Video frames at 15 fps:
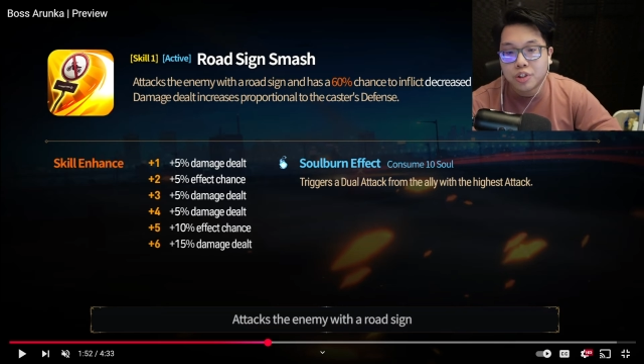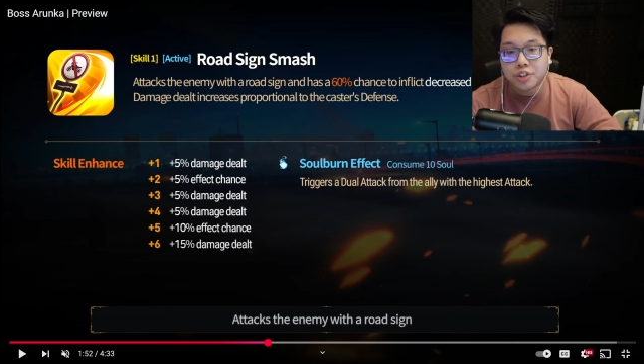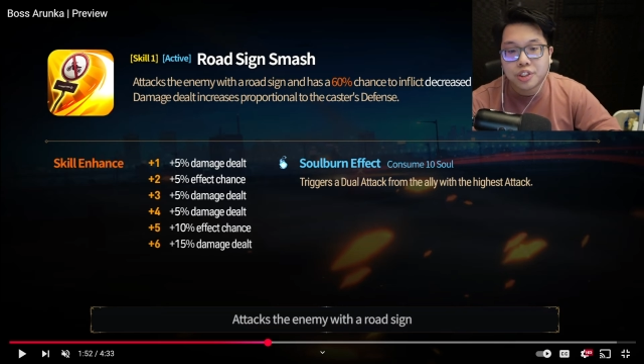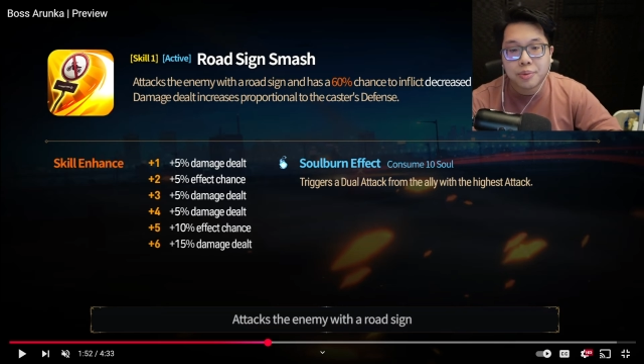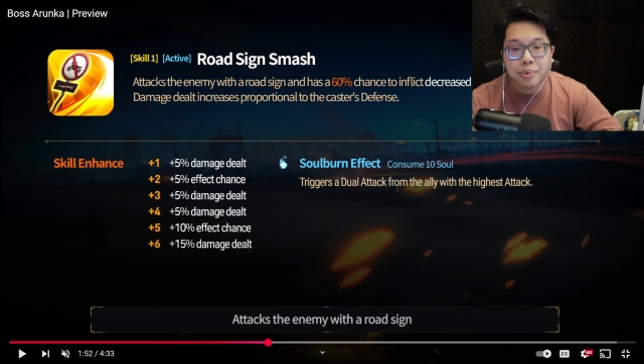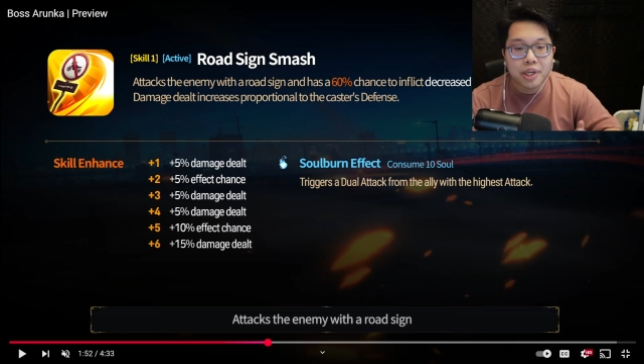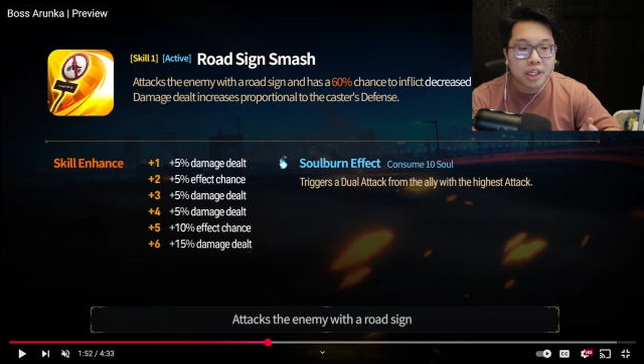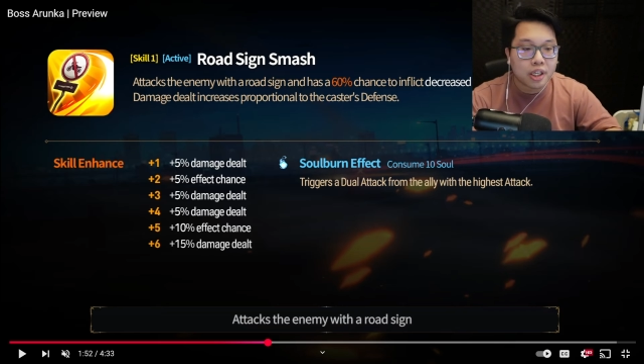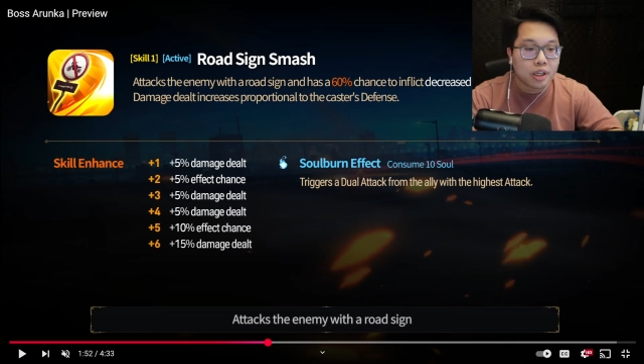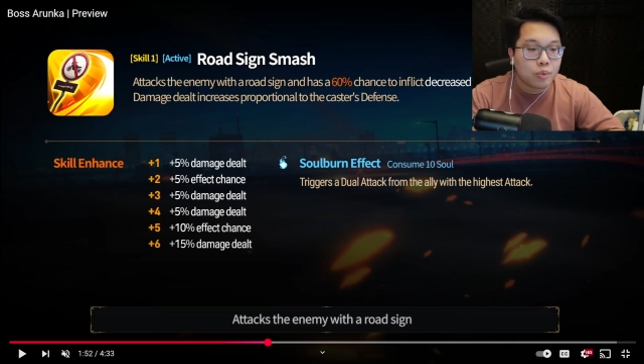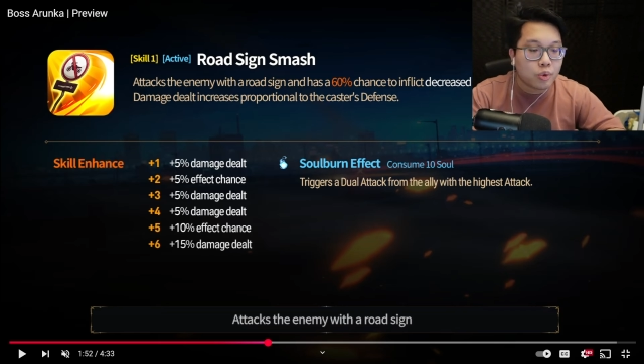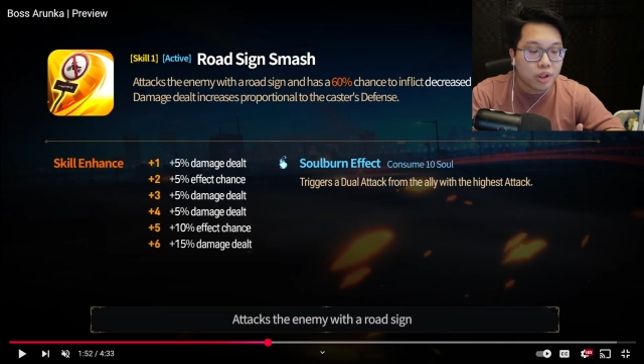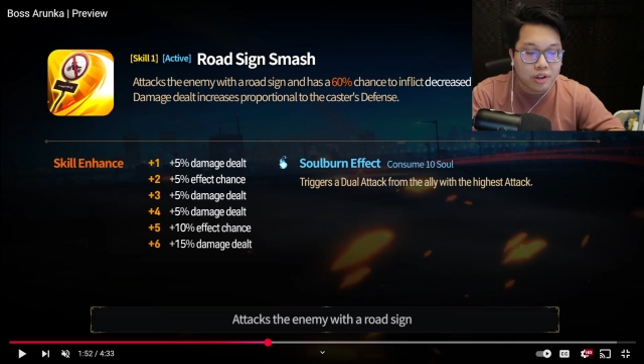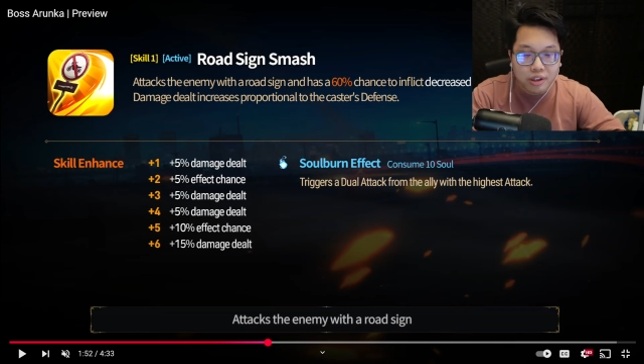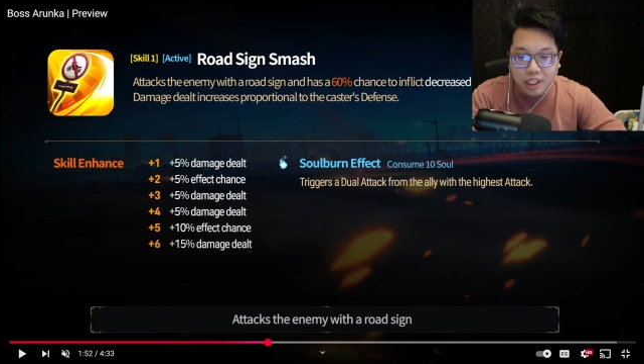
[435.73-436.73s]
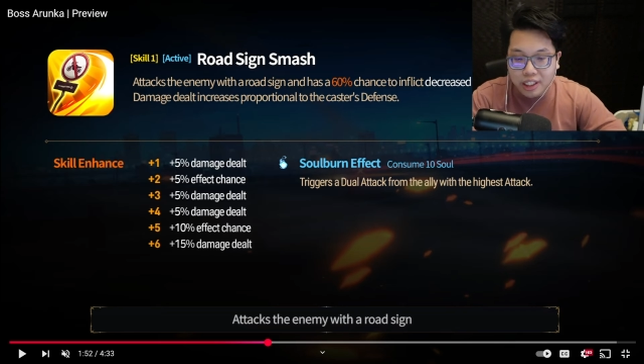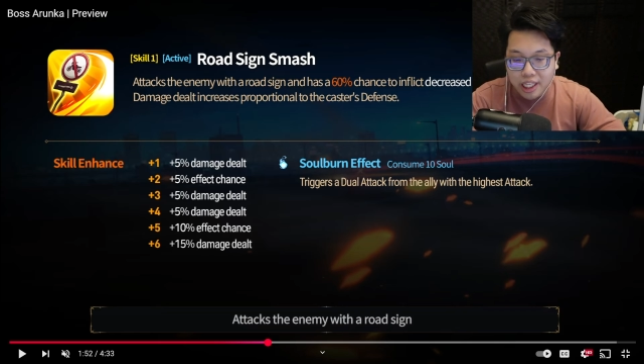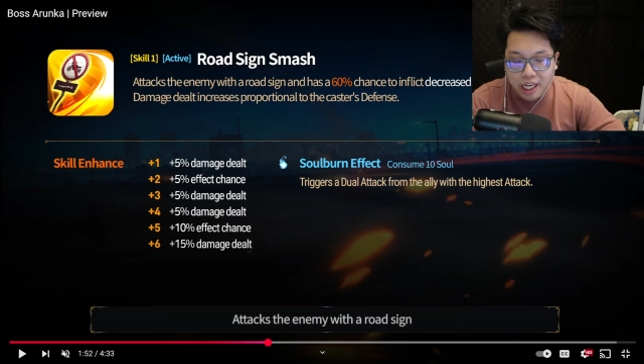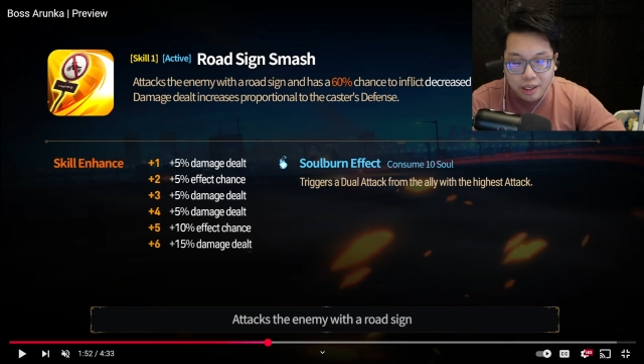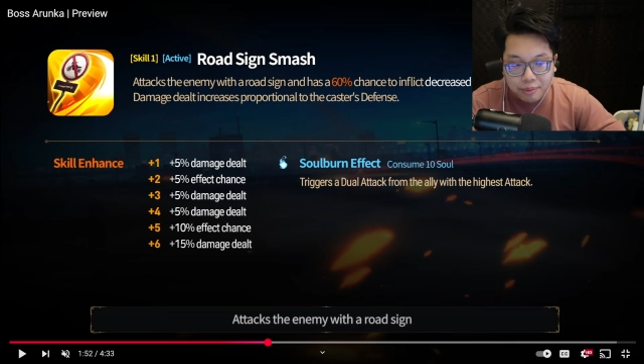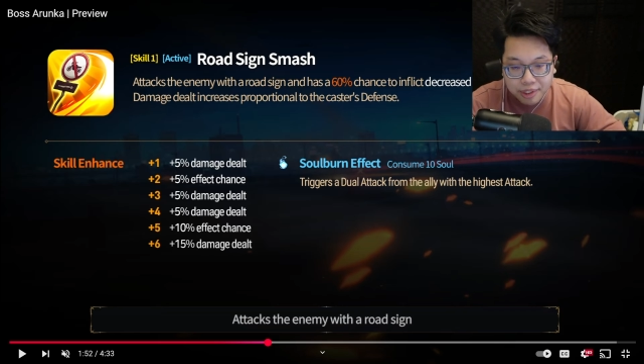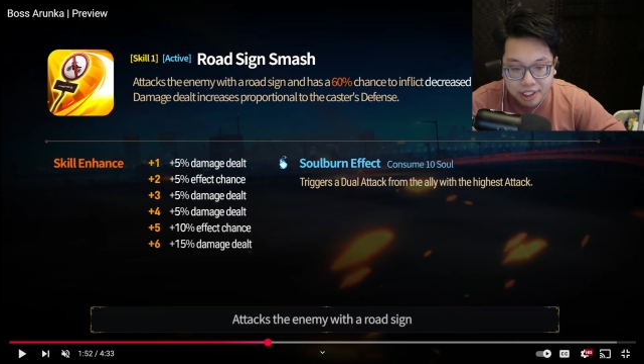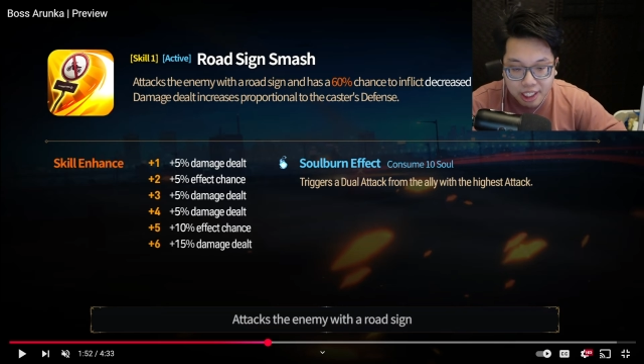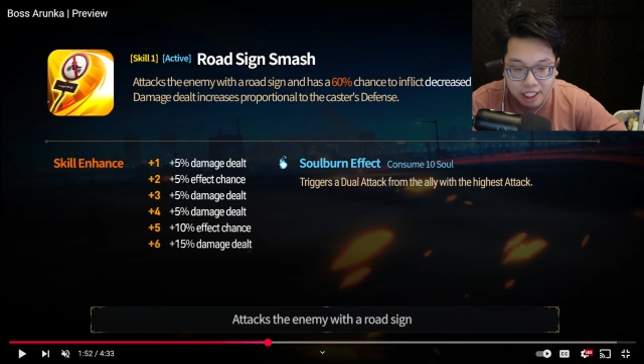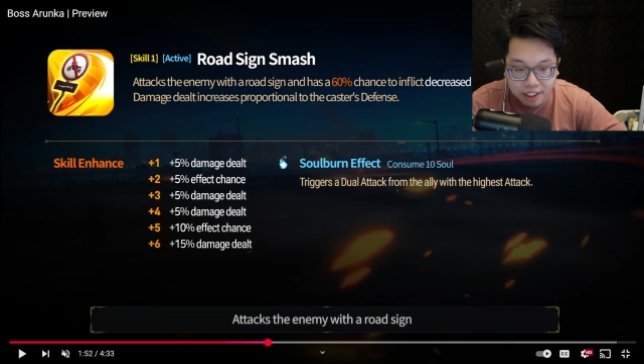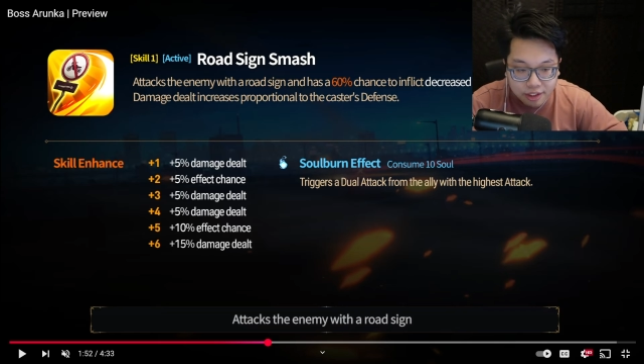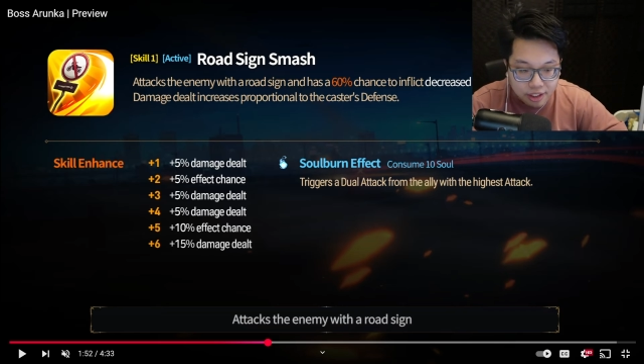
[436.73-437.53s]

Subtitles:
depending on whether or not the enemy takes